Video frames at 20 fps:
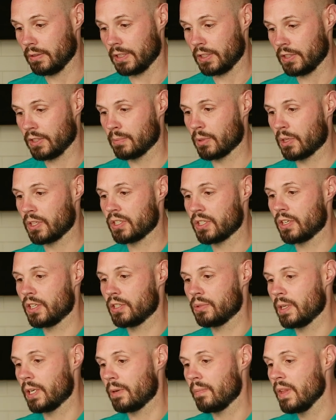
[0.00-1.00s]
there's the bar chart
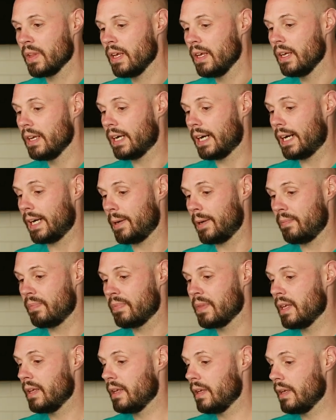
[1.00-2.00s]
as well. Um,